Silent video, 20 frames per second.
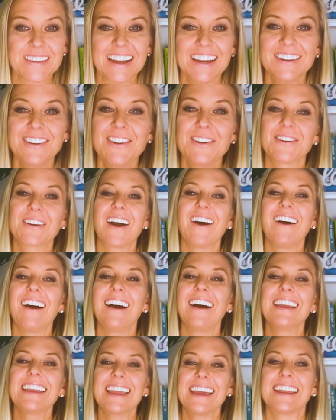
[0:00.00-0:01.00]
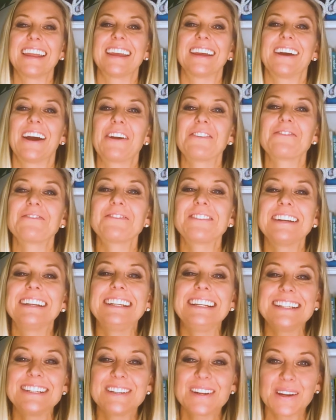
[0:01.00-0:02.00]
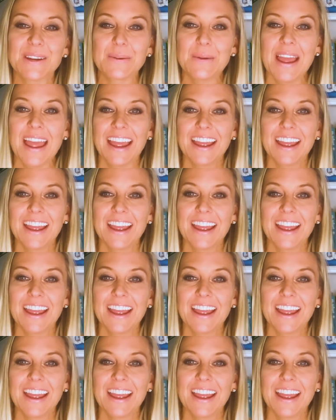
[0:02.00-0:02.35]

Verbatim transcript: And look, I get it, I really do.